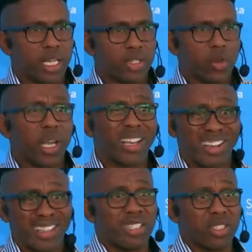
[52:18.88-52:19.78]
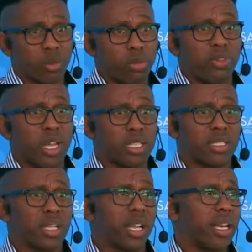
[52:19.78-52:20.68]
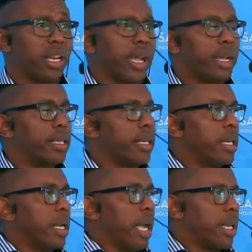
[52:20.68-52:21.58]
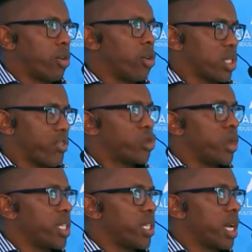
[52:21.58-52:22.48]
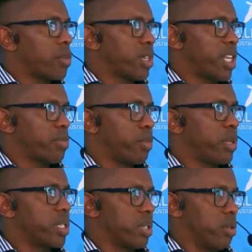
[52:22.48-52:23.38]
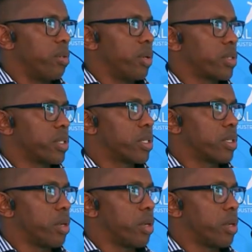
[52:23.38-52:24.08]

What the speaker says: So I accredited supervisory training, and at a cost of 20,000 rands per person almost.